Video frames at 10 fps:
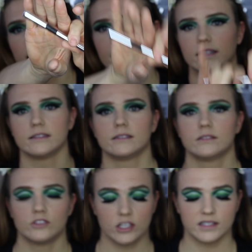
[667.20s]

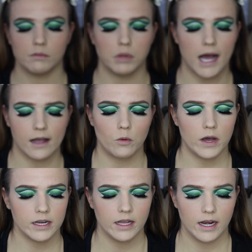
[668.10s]
It's just the black
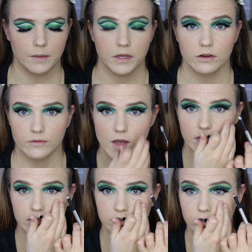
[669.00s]
one, and I'm going to
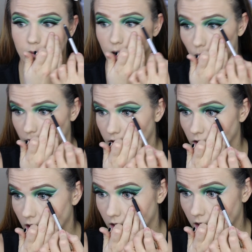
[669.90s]
run this through my
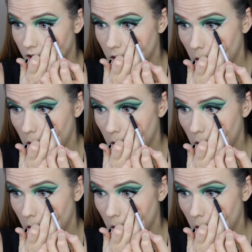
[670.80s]
waterline.